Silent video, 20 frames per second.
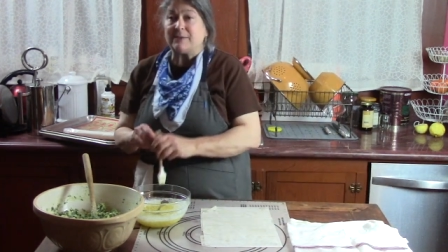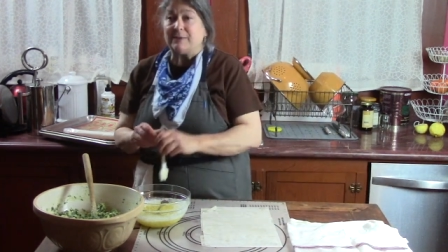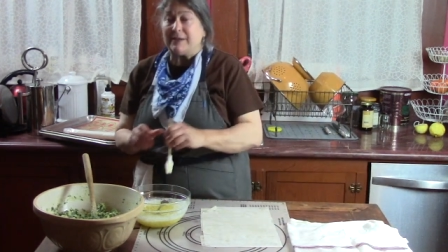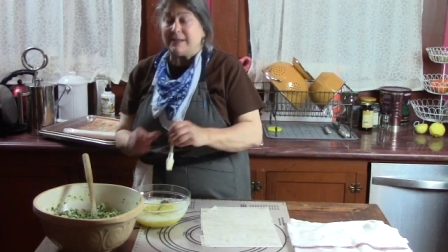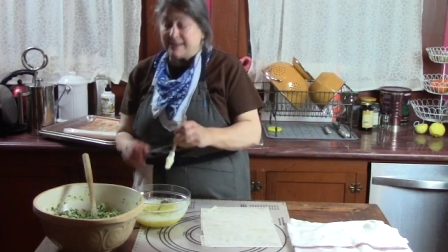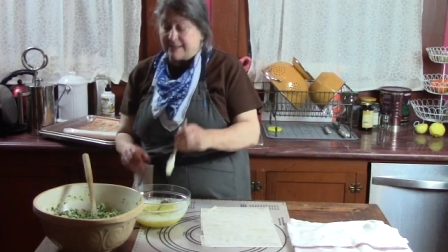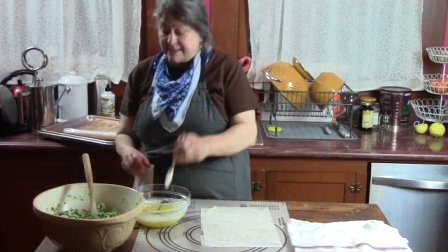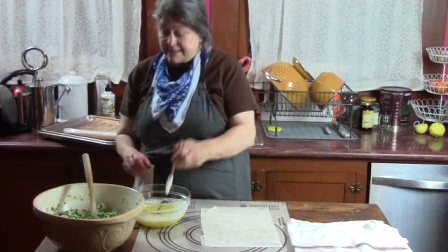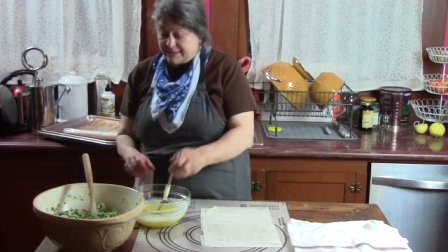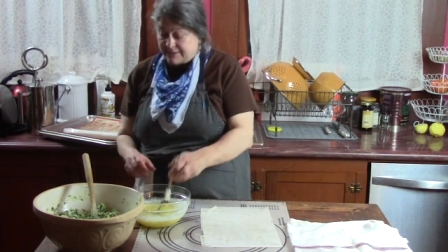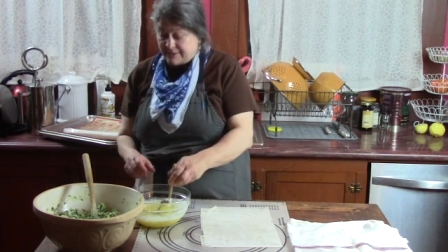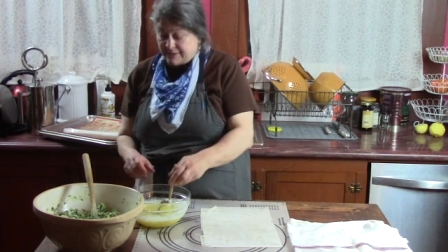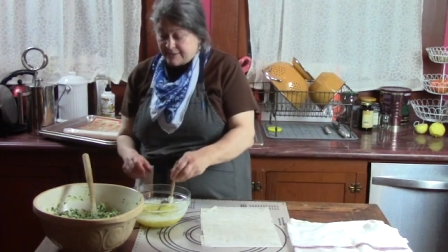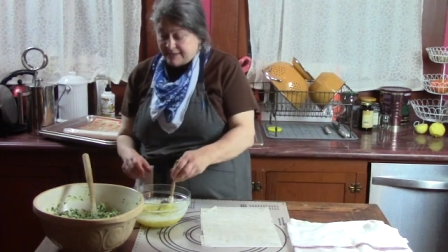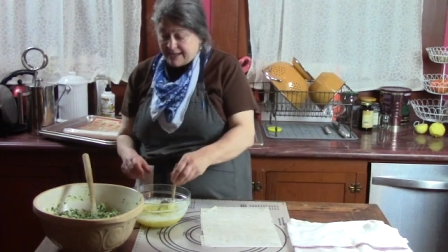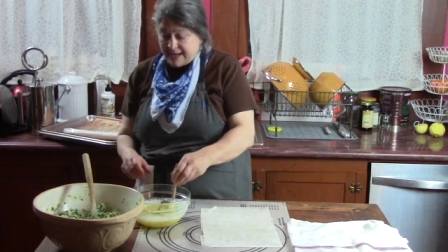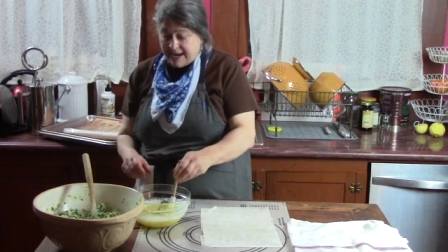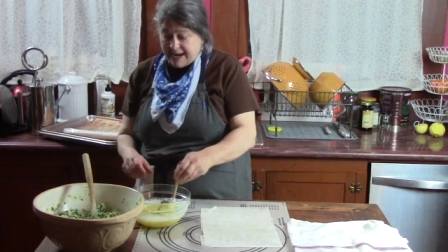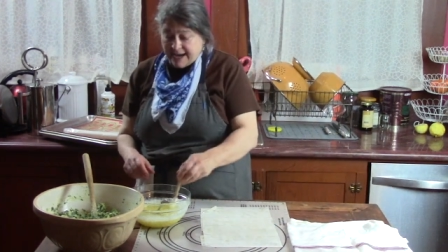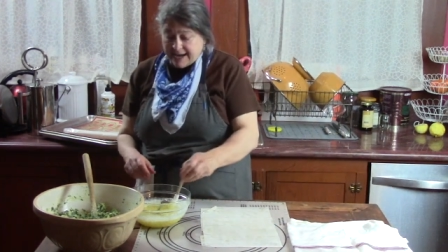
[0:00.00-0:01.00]
quickly as you
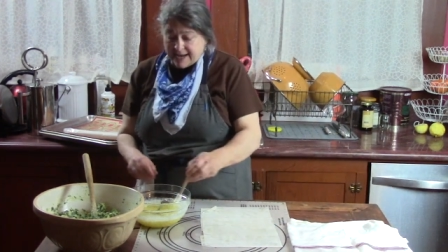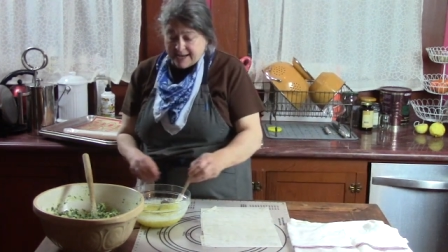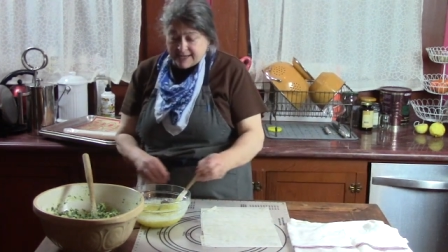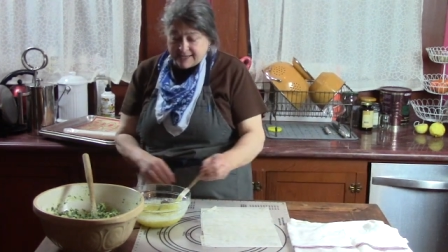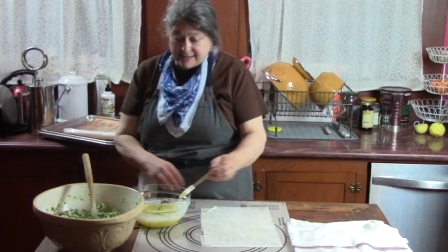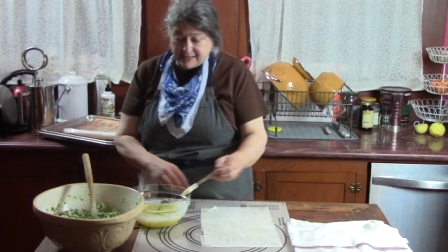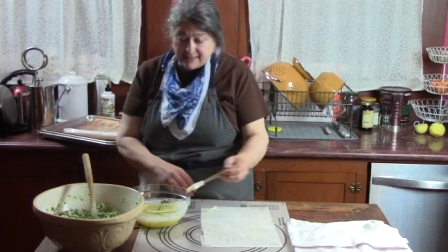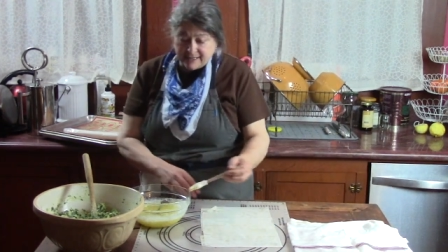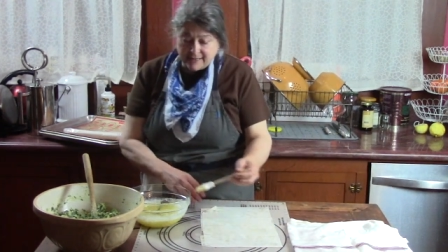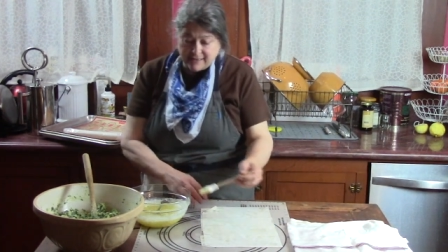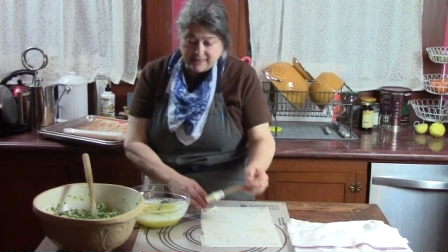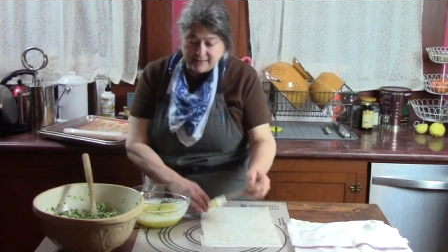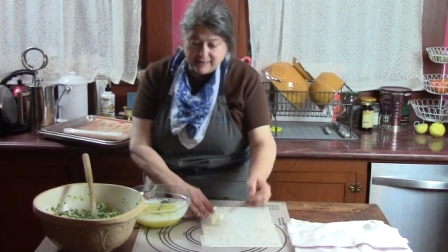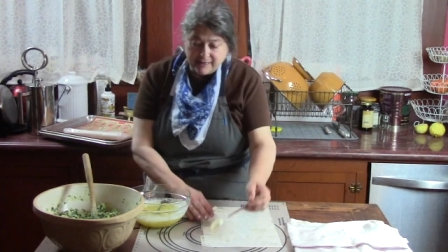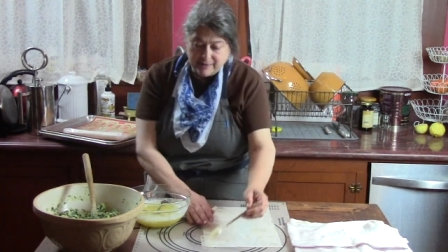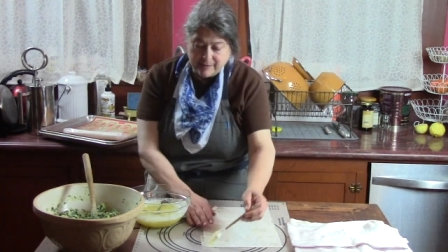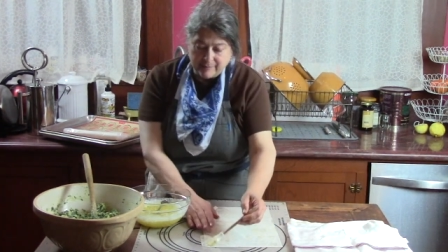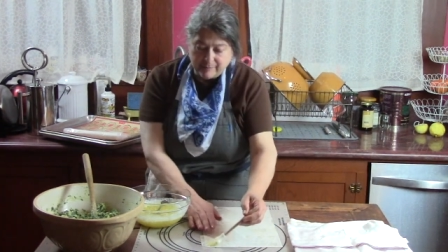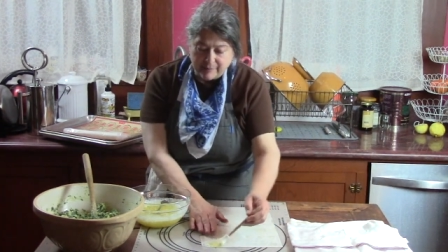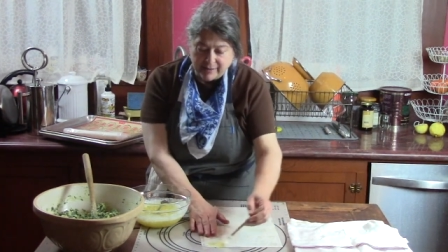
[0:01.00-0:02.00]
can,
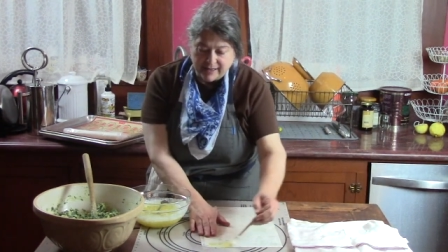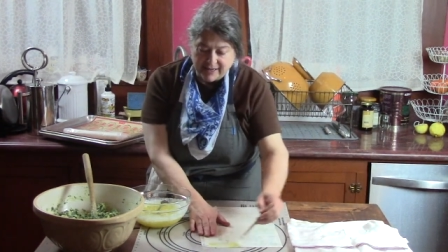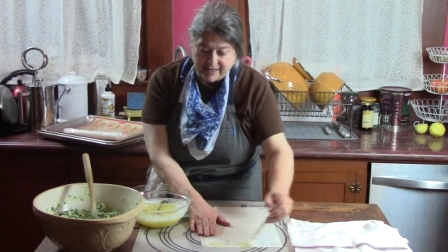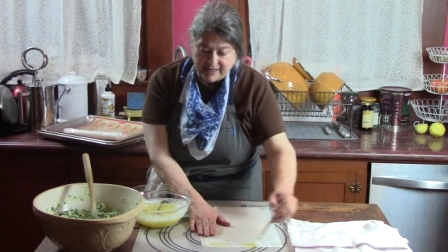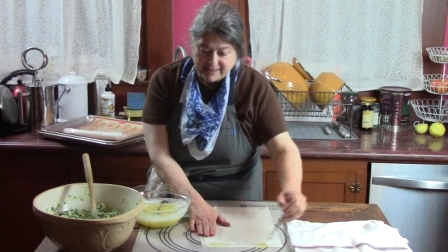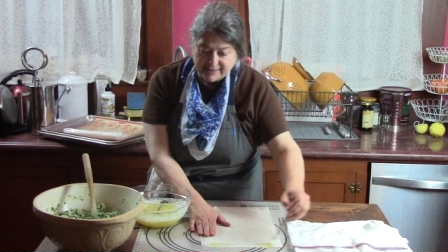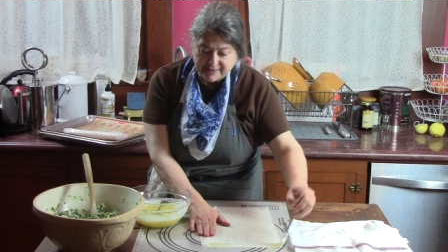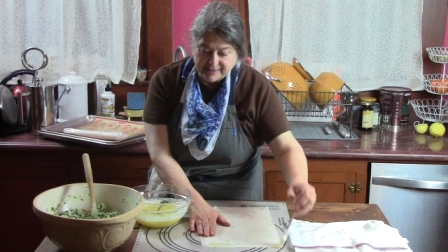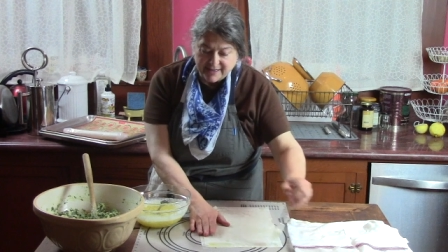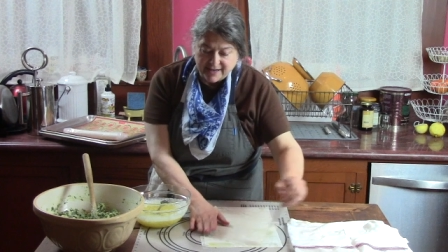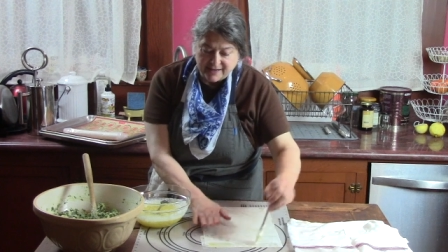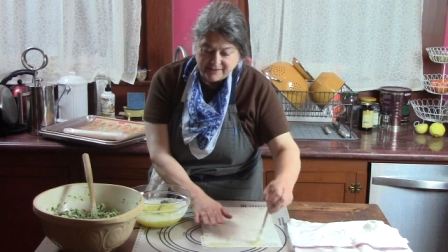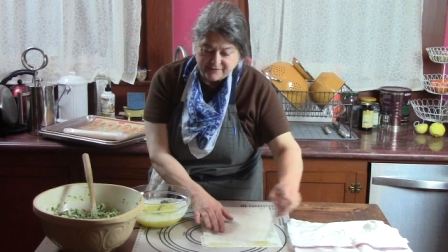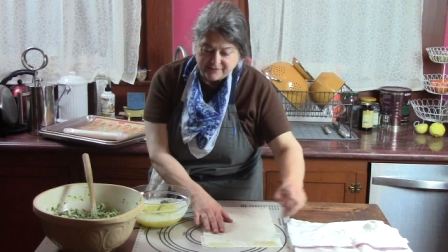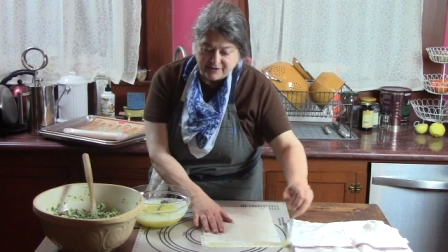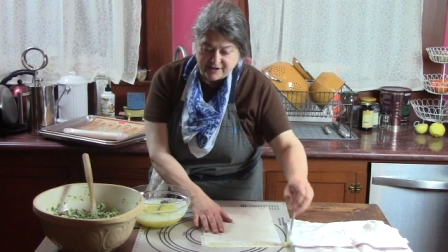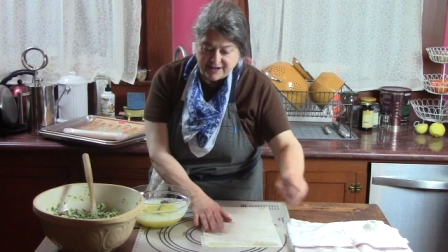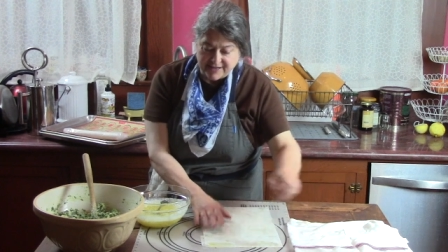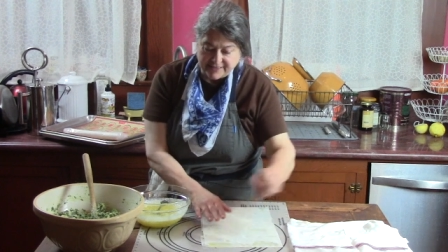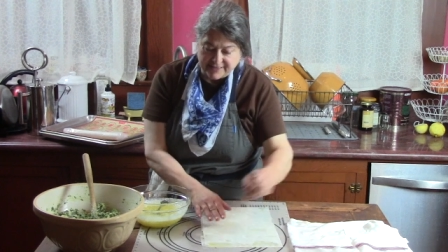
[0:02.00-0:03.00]
but not
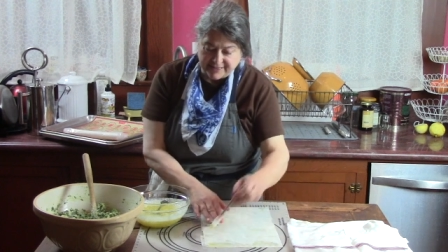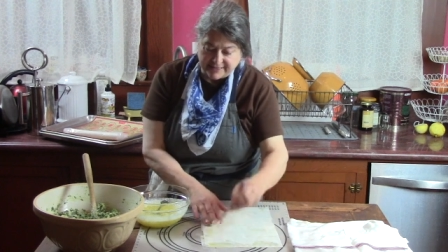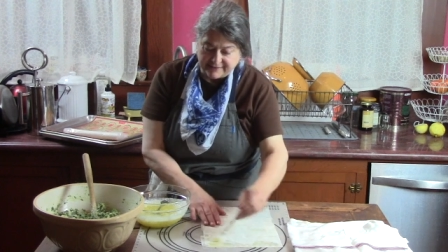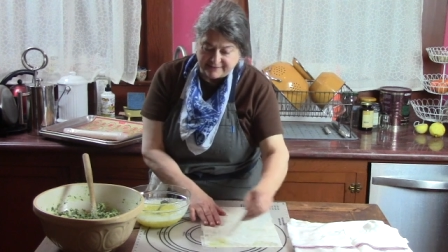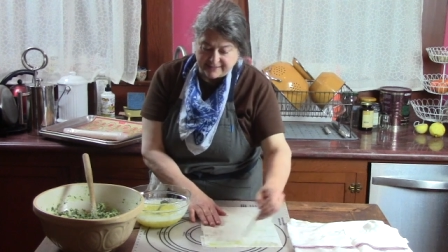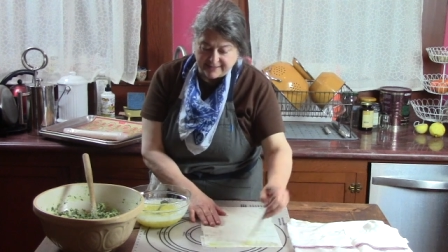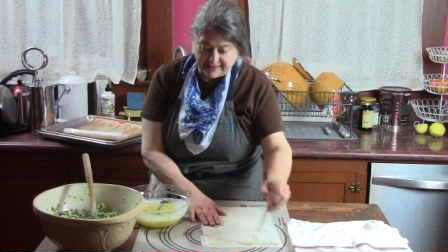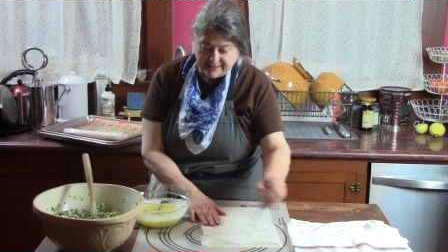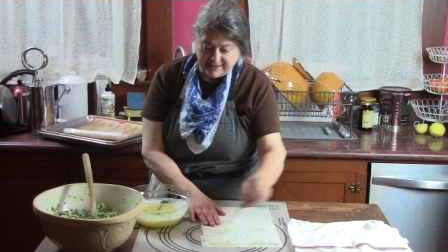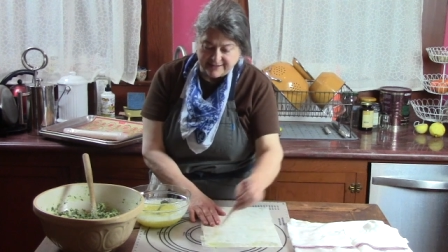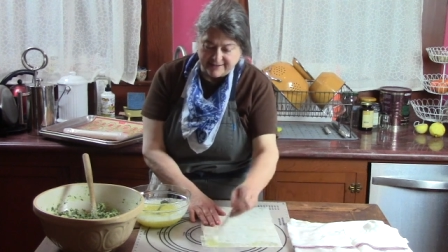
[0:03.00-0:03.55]
frantically.